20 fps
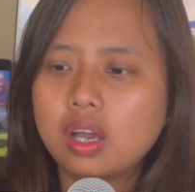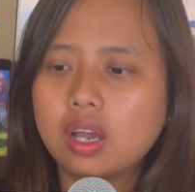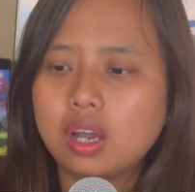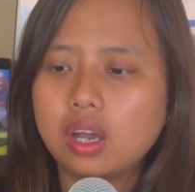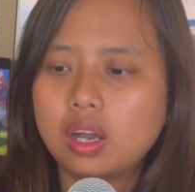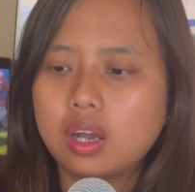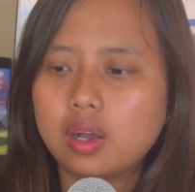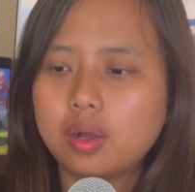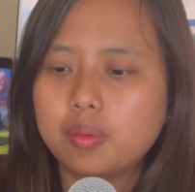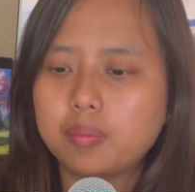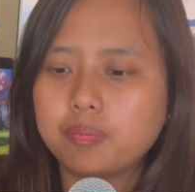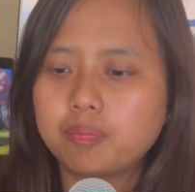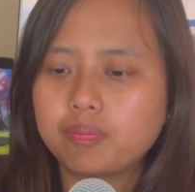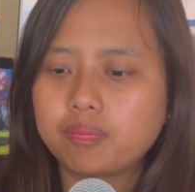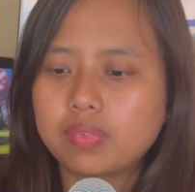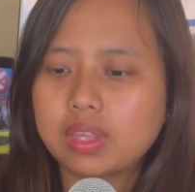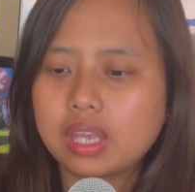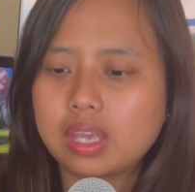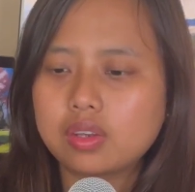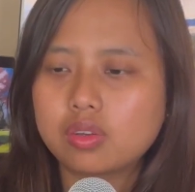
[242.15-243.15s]

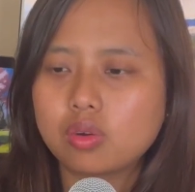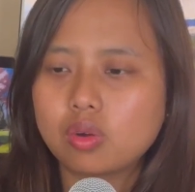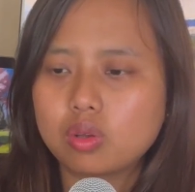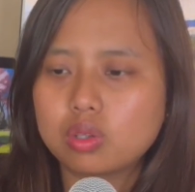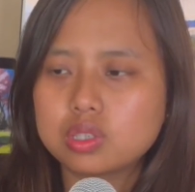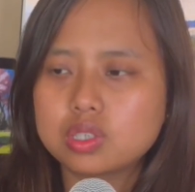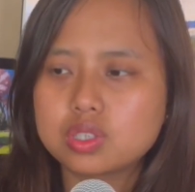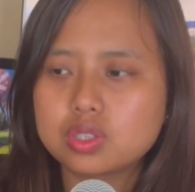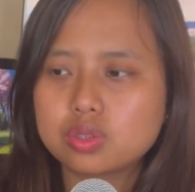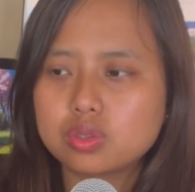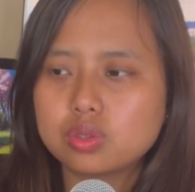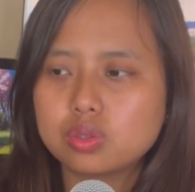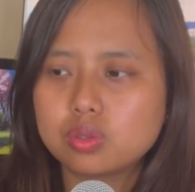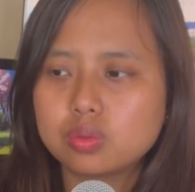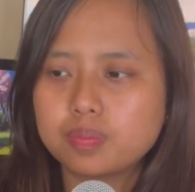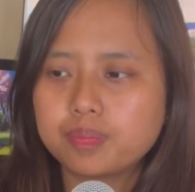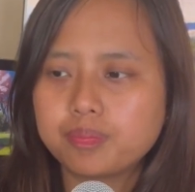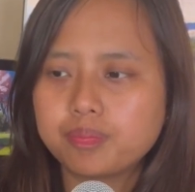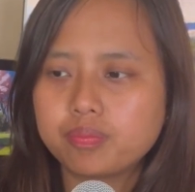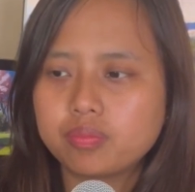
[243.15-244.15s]
And
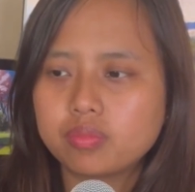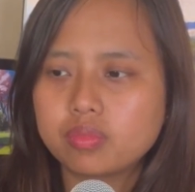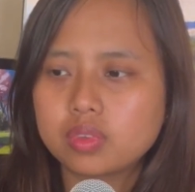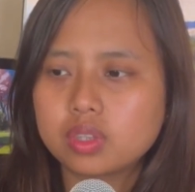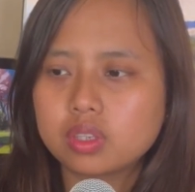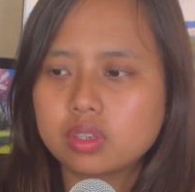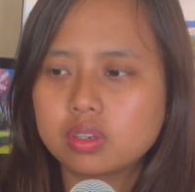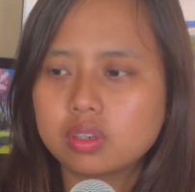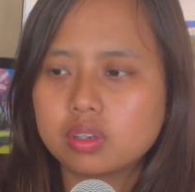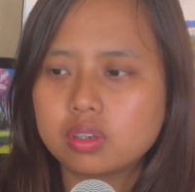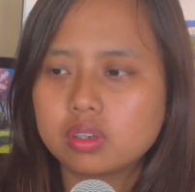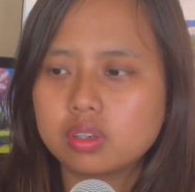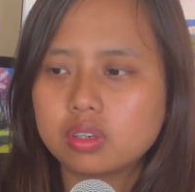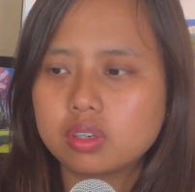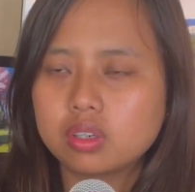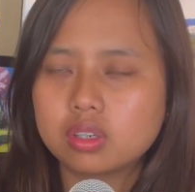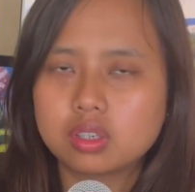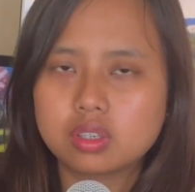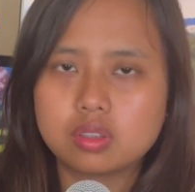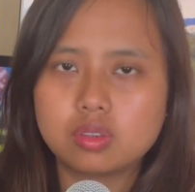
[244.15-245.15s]
also,
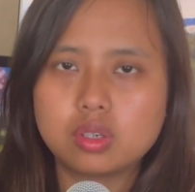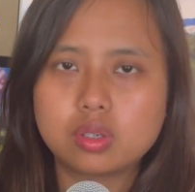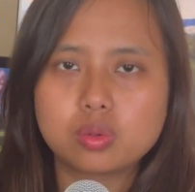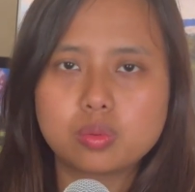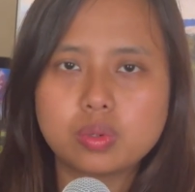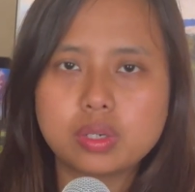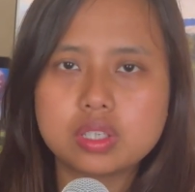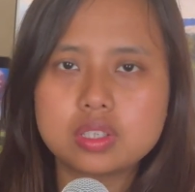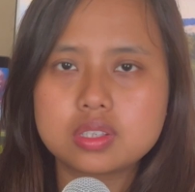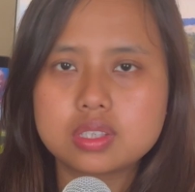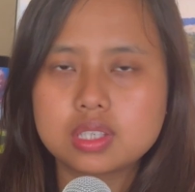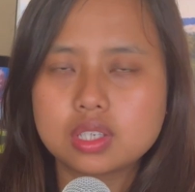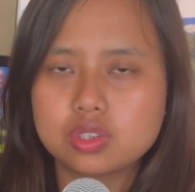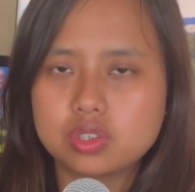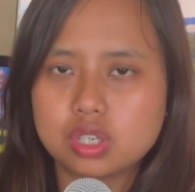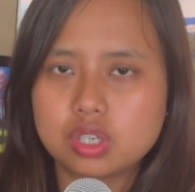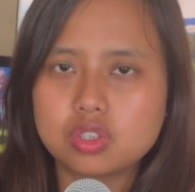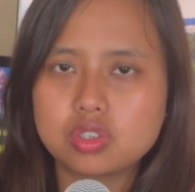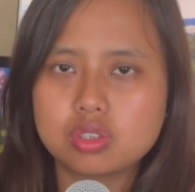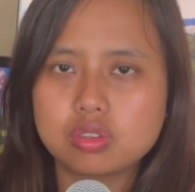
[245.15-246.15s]
a quick
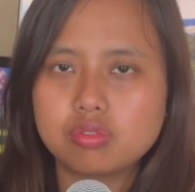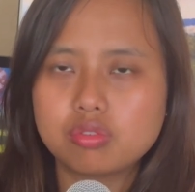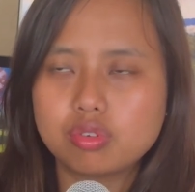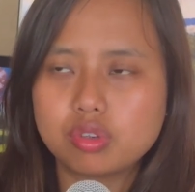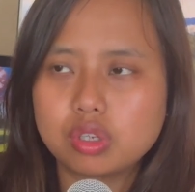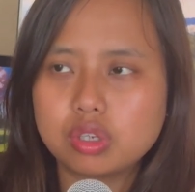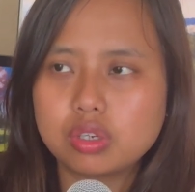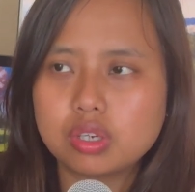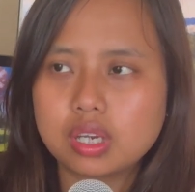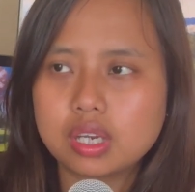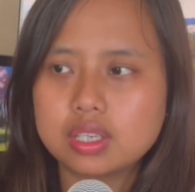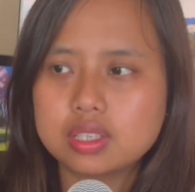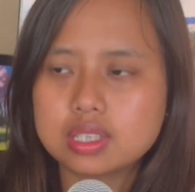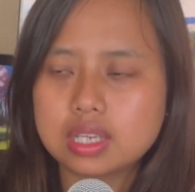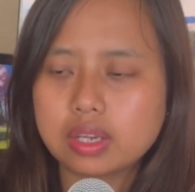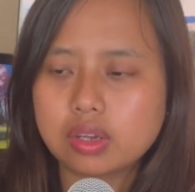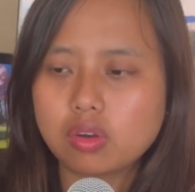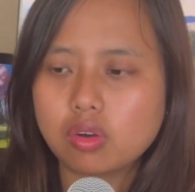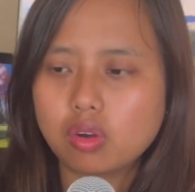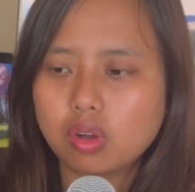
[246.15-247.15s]
suggestion for you guys,
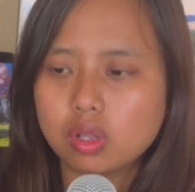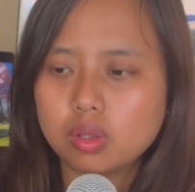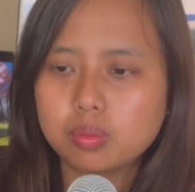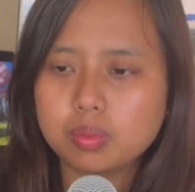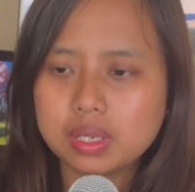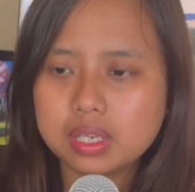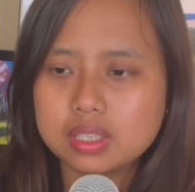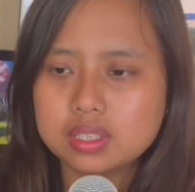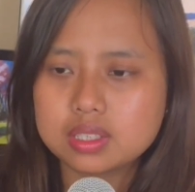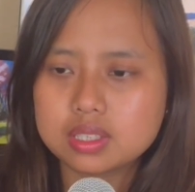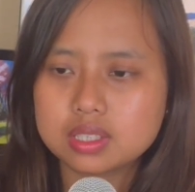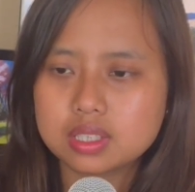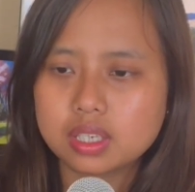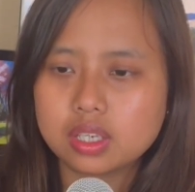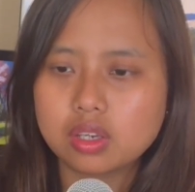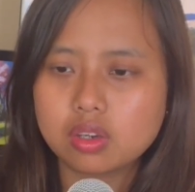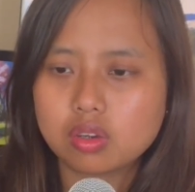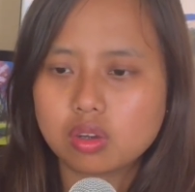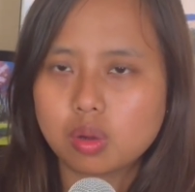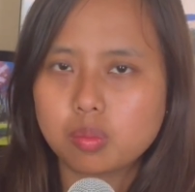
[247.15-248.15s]
like, always
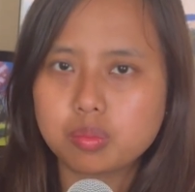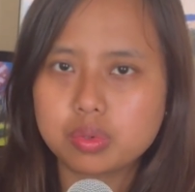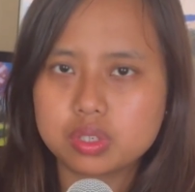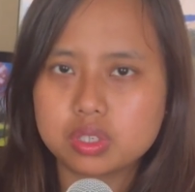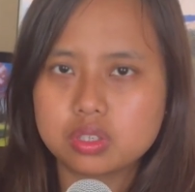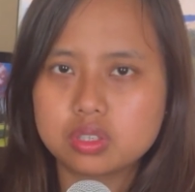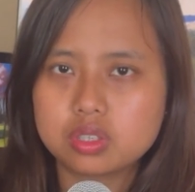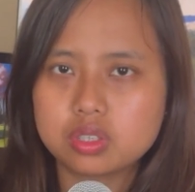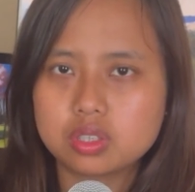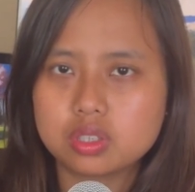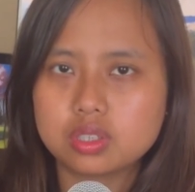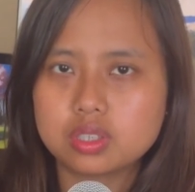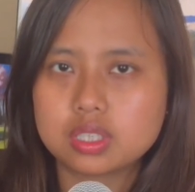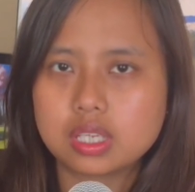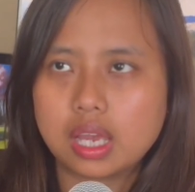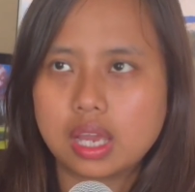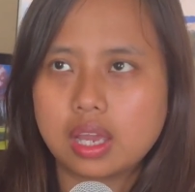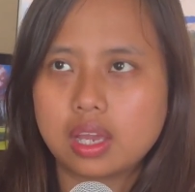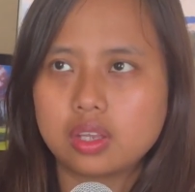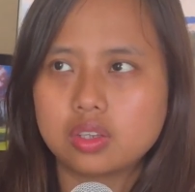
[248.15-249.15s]
see your competitors
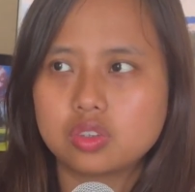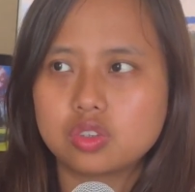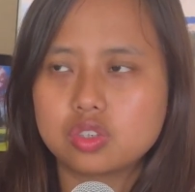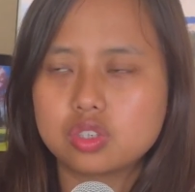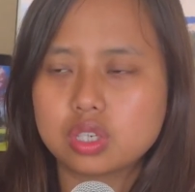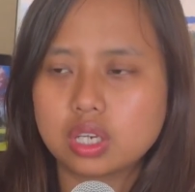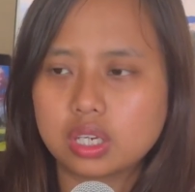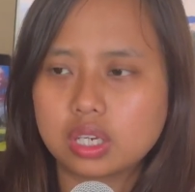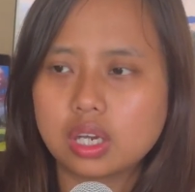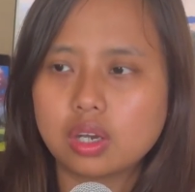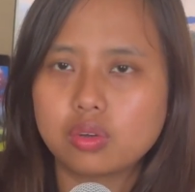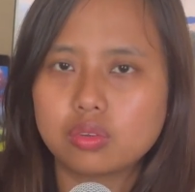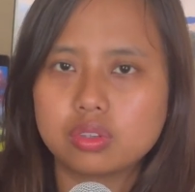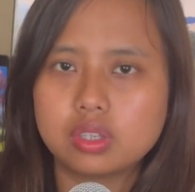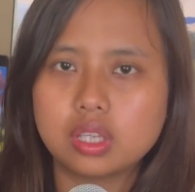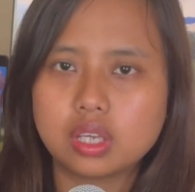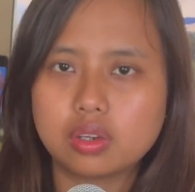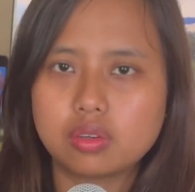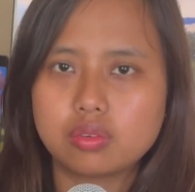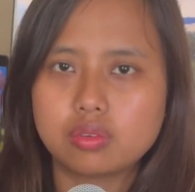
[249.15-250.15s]
and check
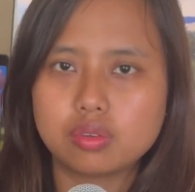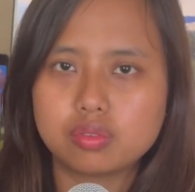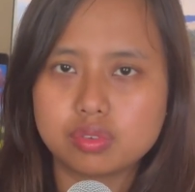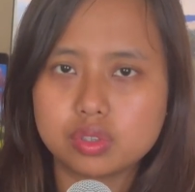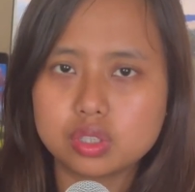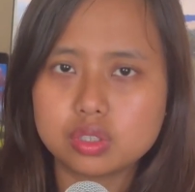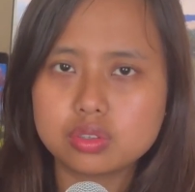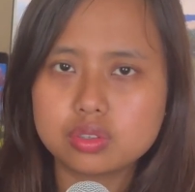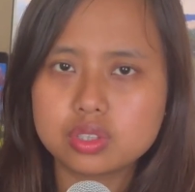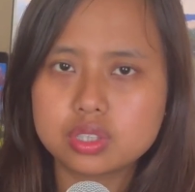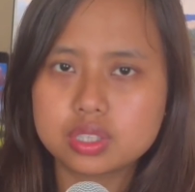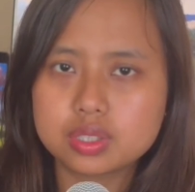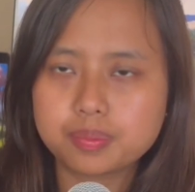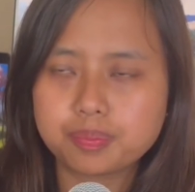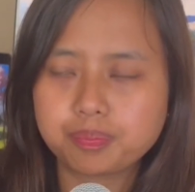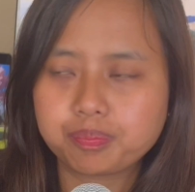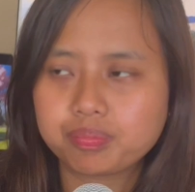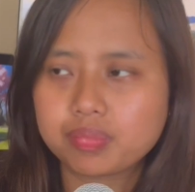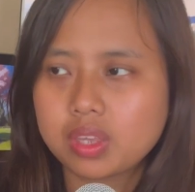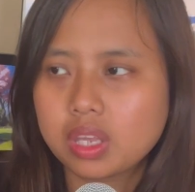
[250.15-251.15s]
out their reviews
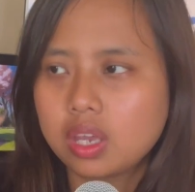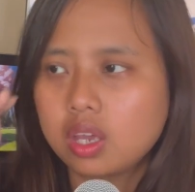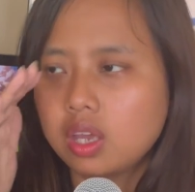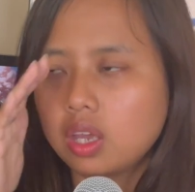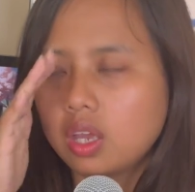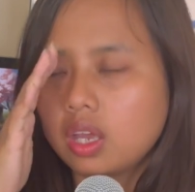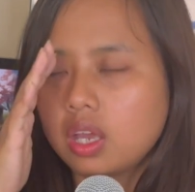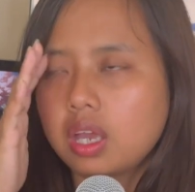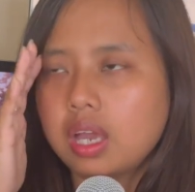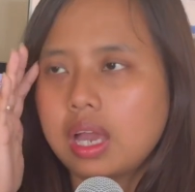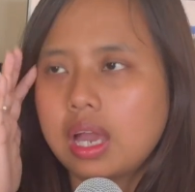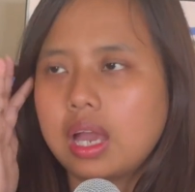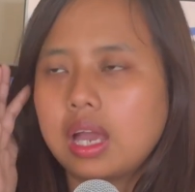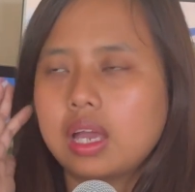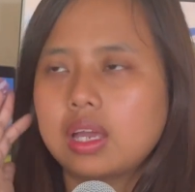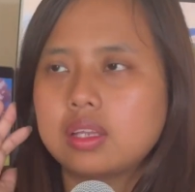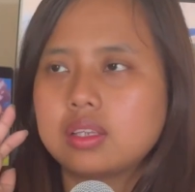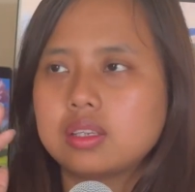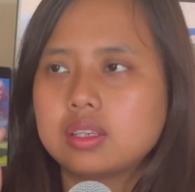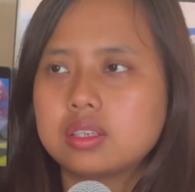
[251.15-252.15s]

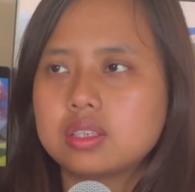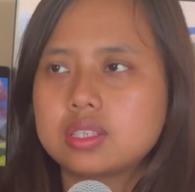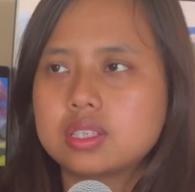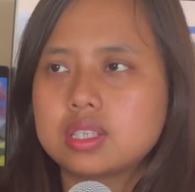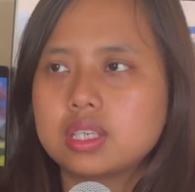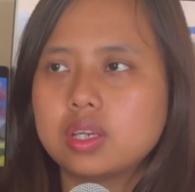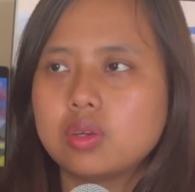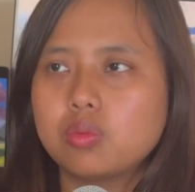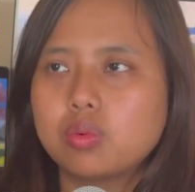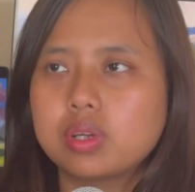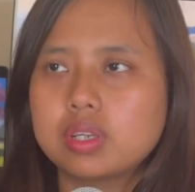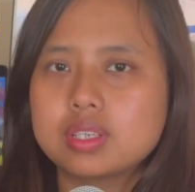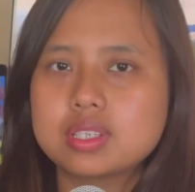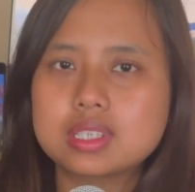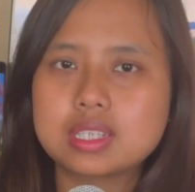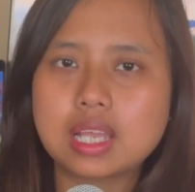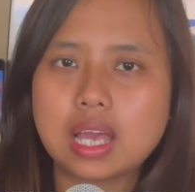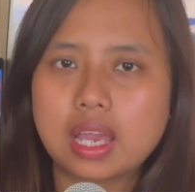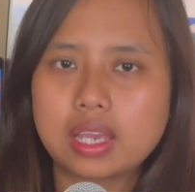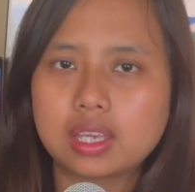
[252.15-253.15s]
and see what
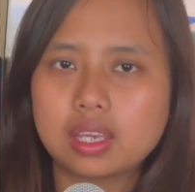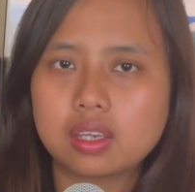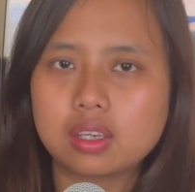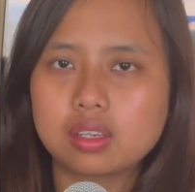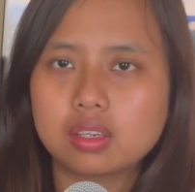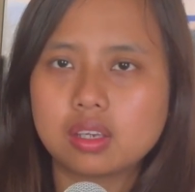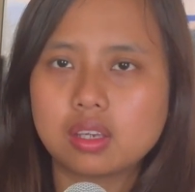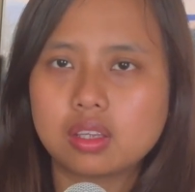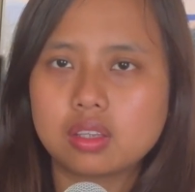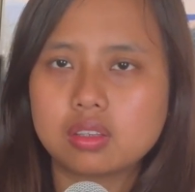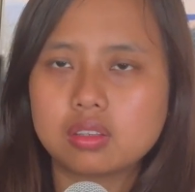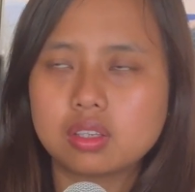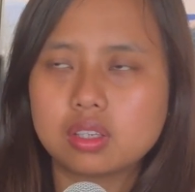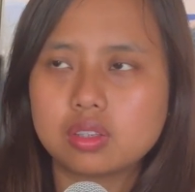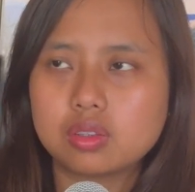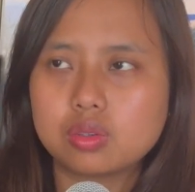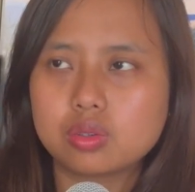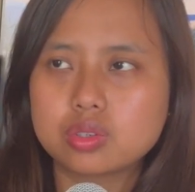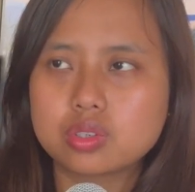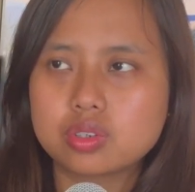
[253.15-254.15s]
is lagging
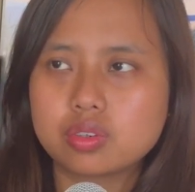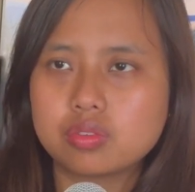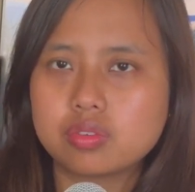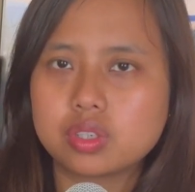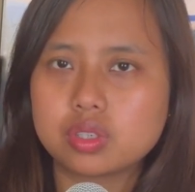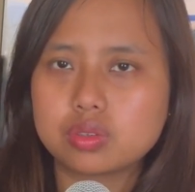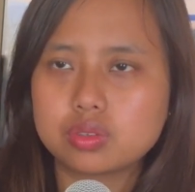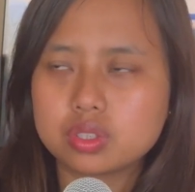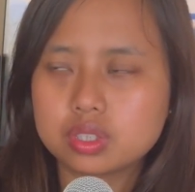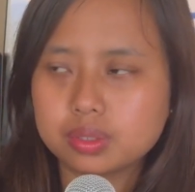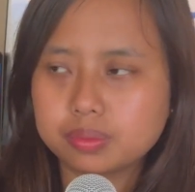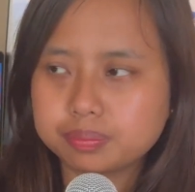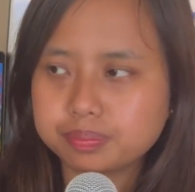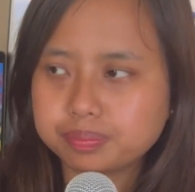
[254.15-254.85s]
in those reviews.